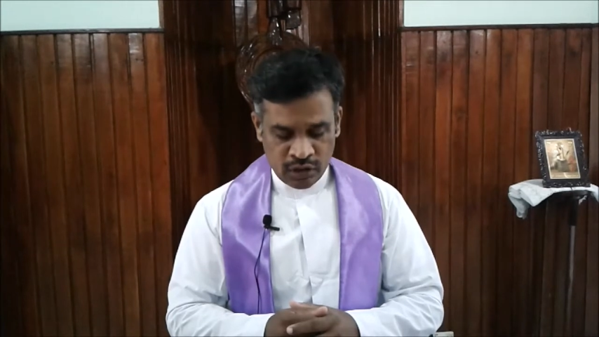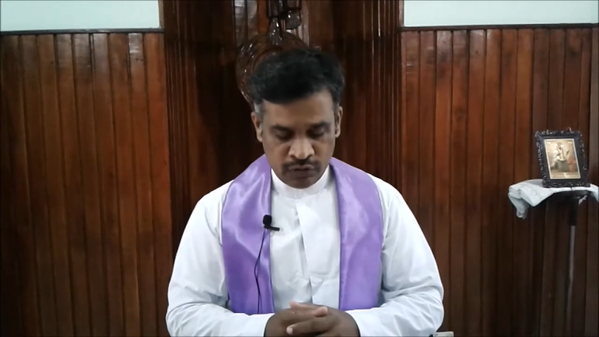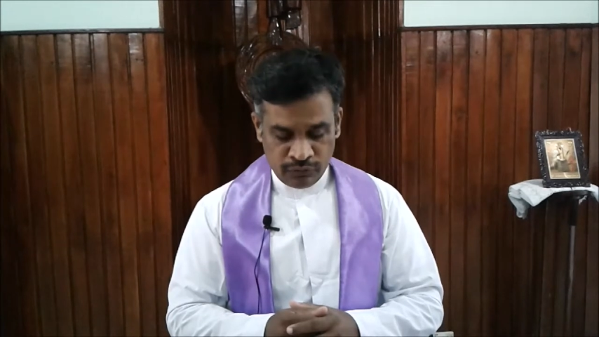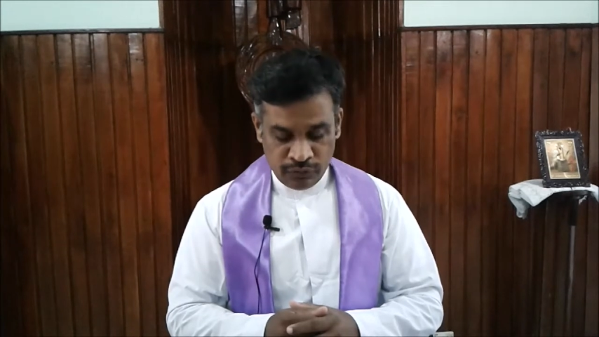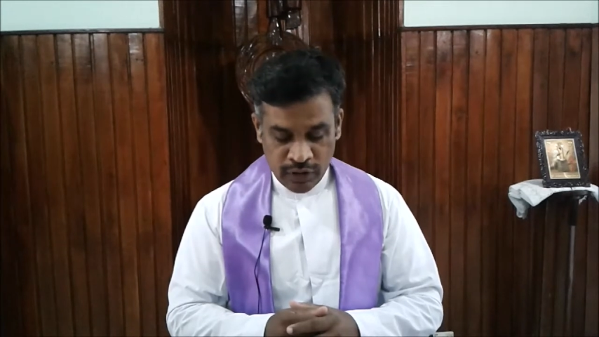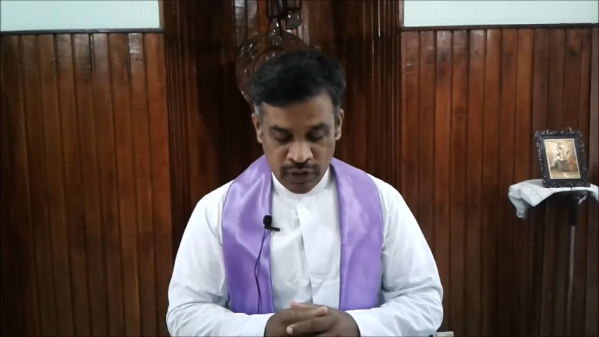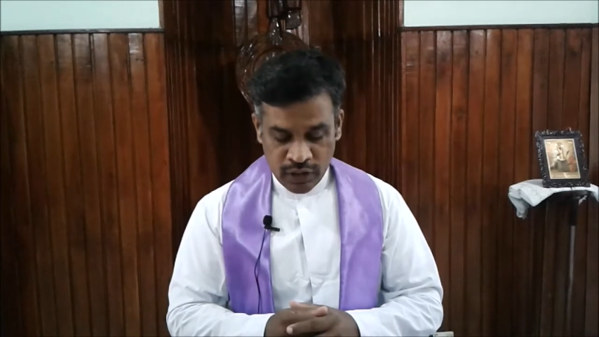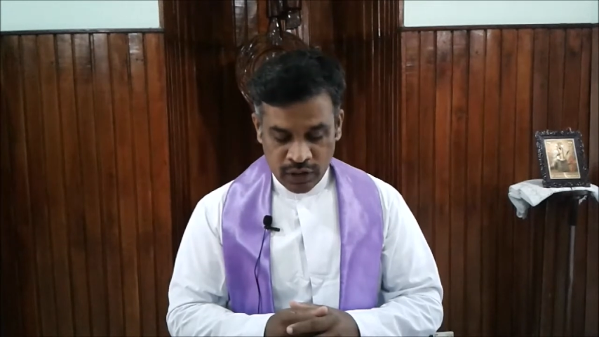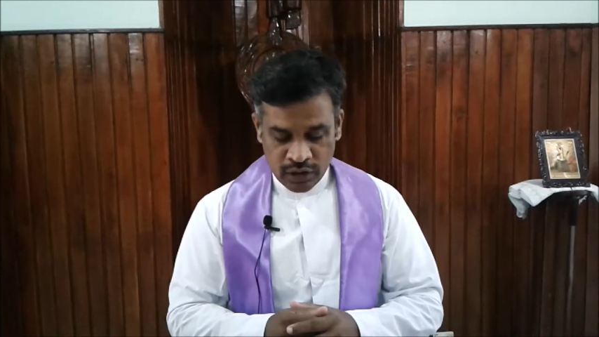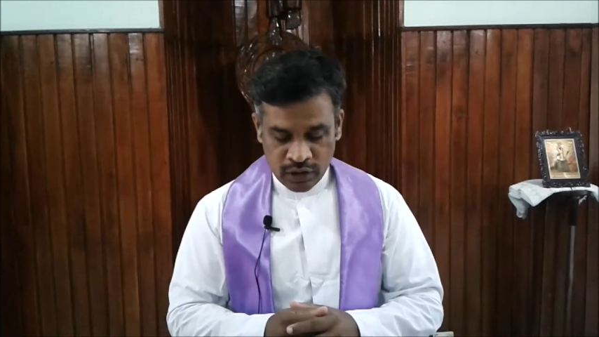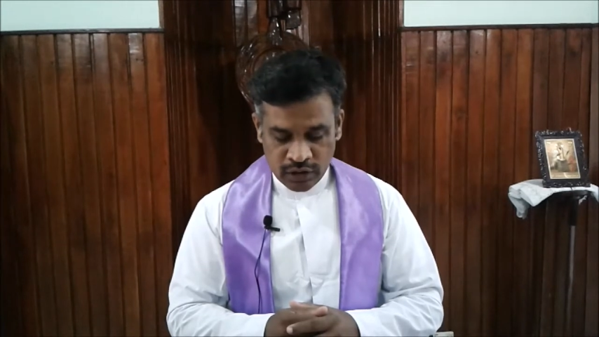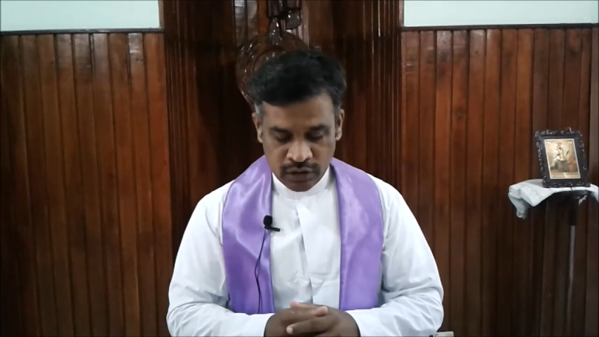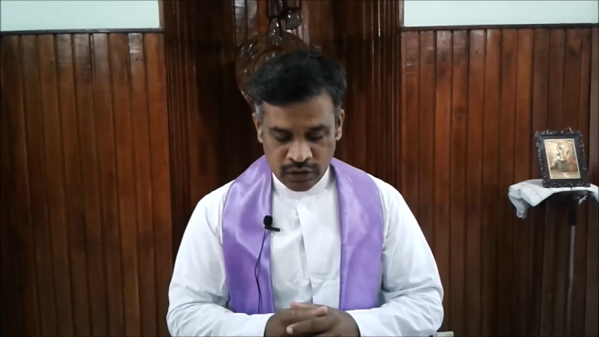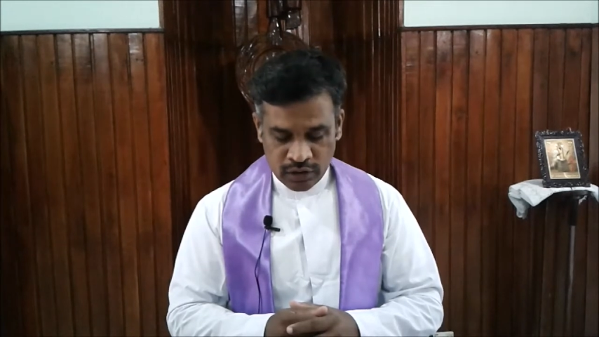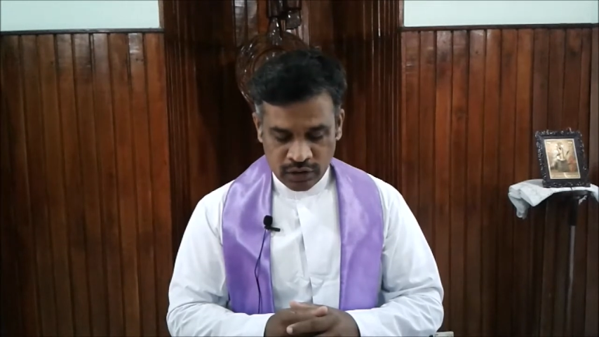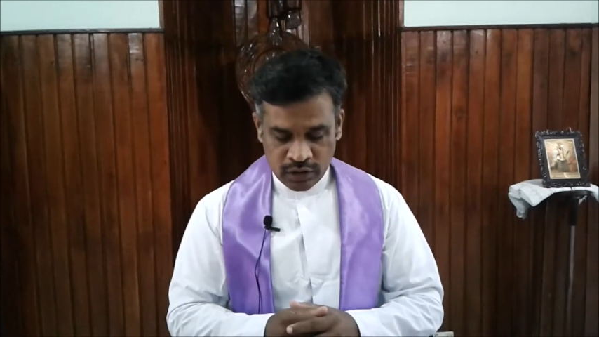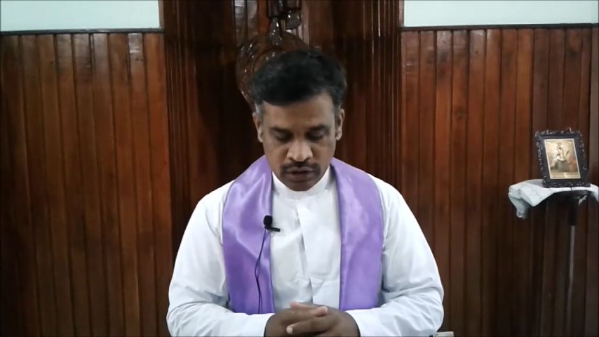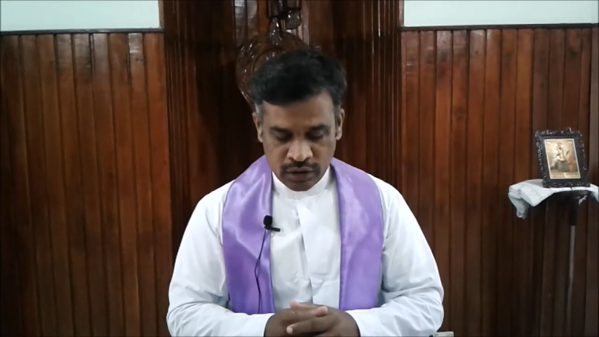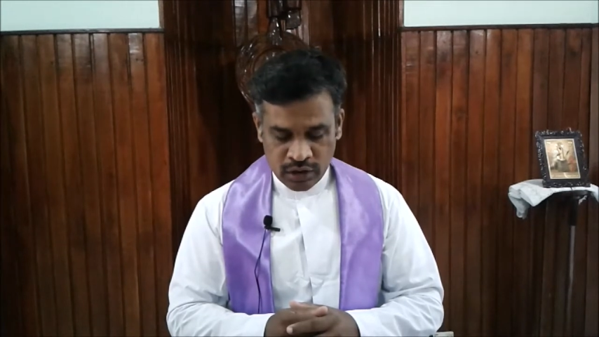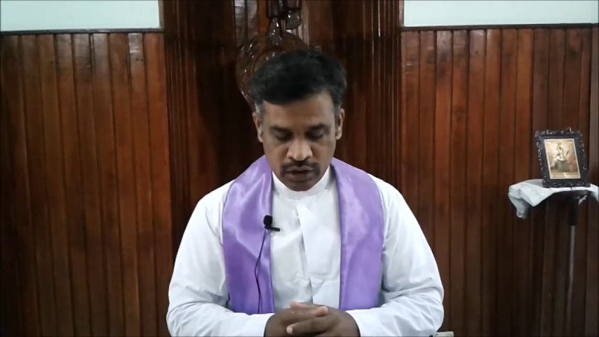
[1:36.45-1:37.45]
where
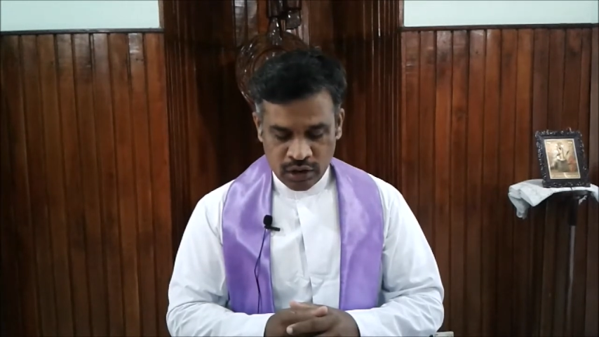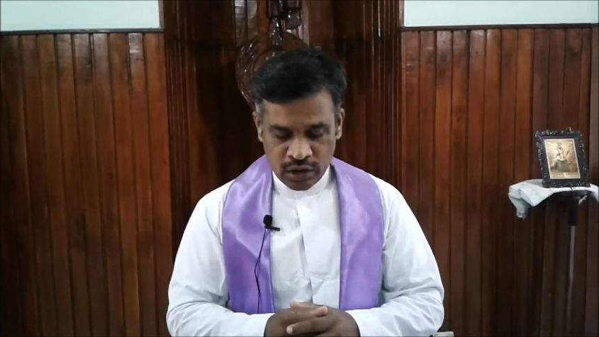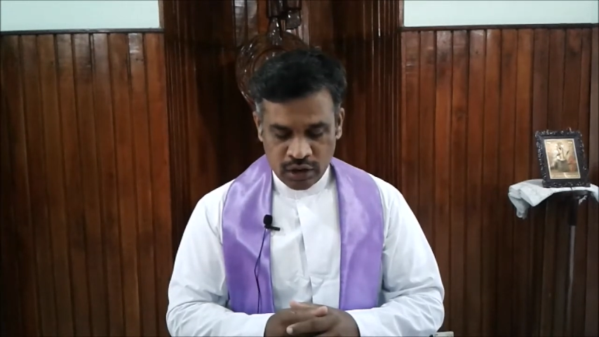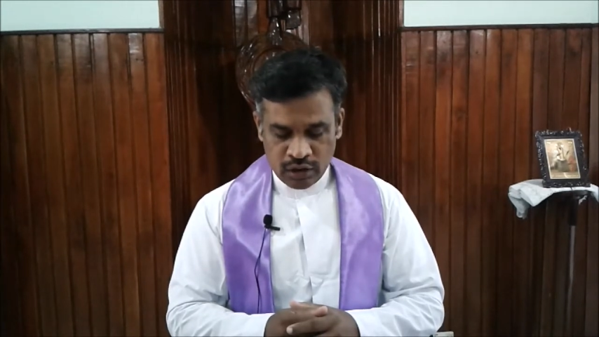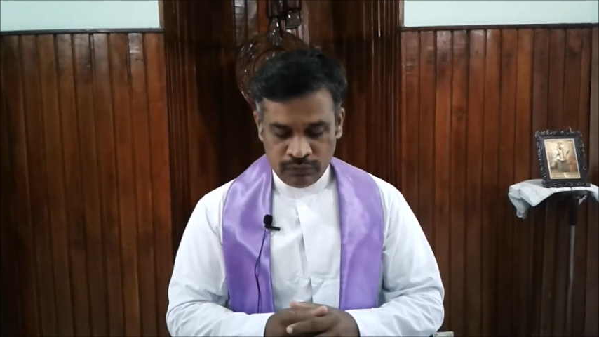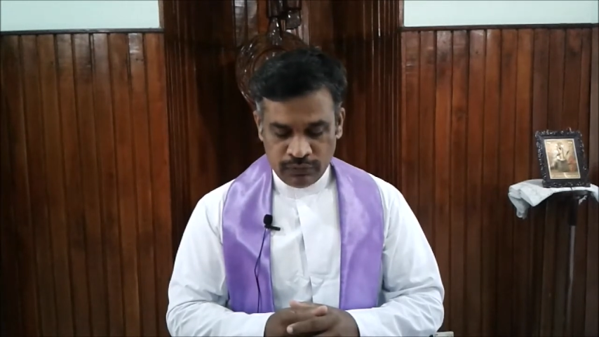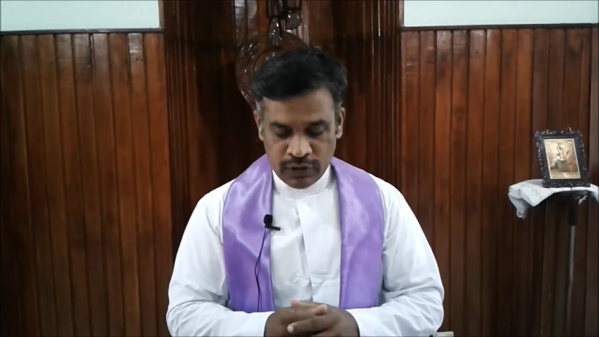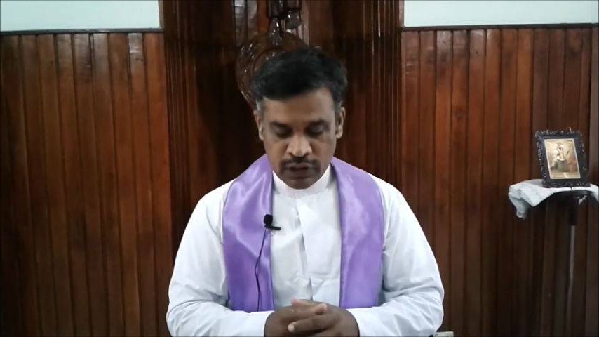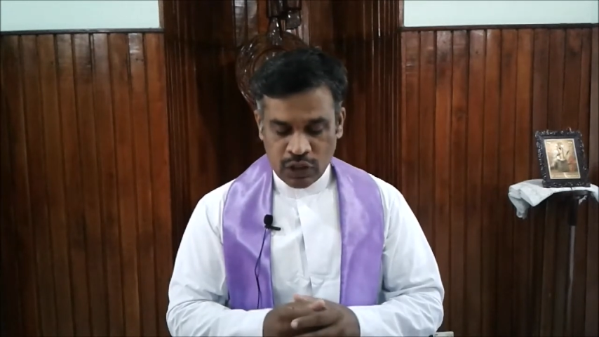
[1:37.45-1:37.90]
we